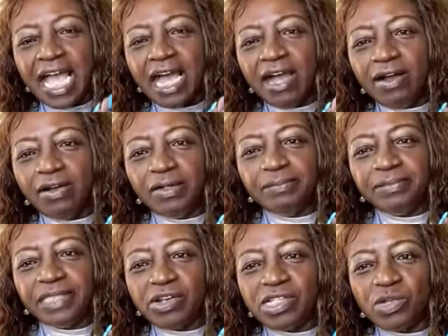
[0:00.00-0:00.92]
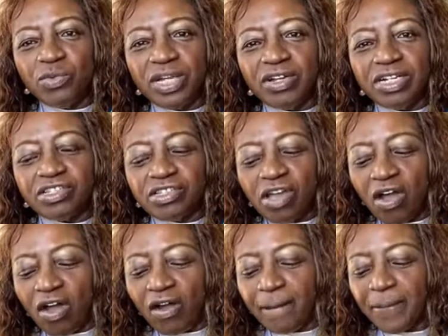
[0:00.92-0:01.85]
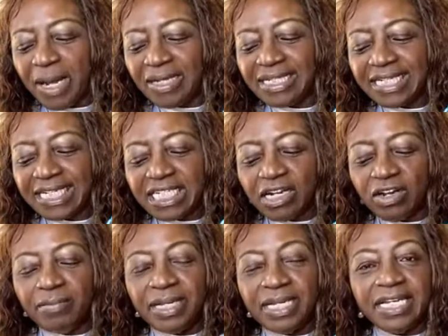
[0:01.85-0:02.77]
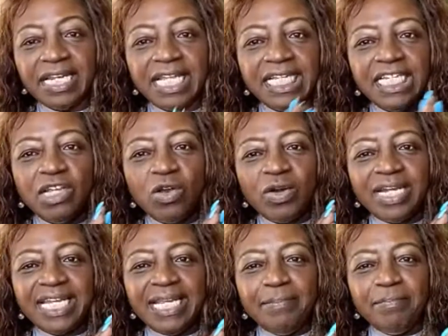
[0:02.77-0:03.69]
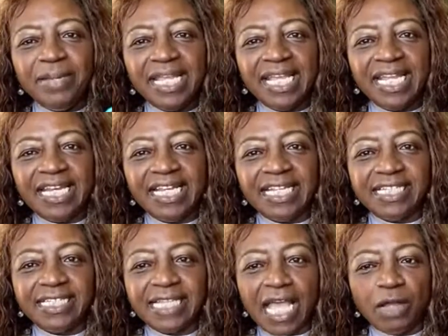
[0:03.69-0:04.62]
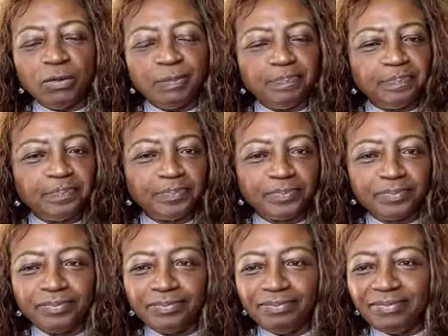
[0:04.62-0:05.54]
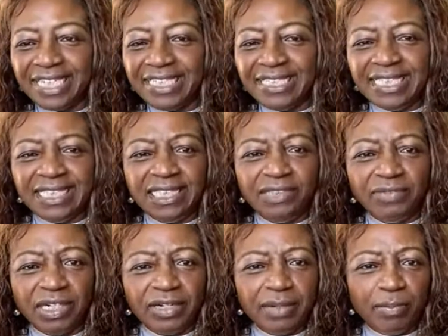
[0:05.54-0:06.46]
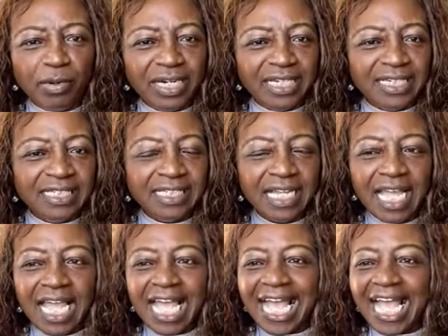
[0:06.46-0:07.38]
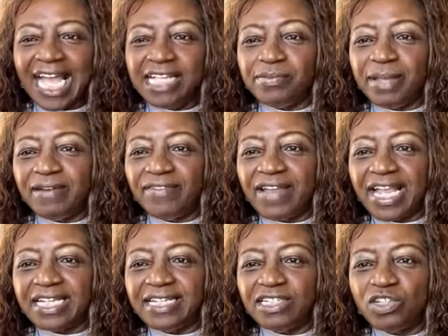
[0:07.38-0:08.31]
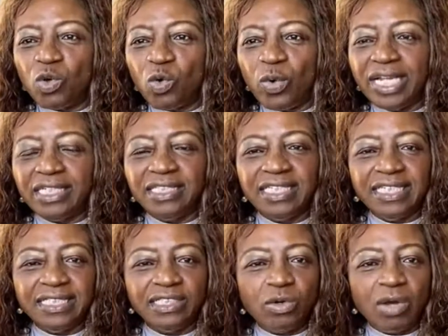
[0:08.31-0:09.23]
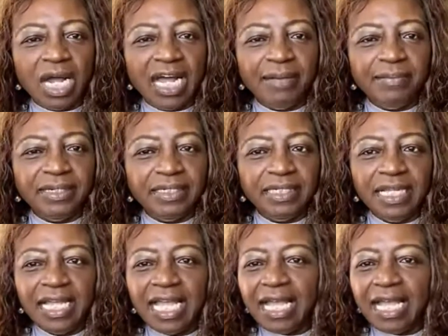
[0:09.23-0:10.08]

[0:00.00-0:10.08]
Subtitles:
Thursday, we're going to talk about determine your dependents. Now, this is very important. As a matter of fact, this question is so common.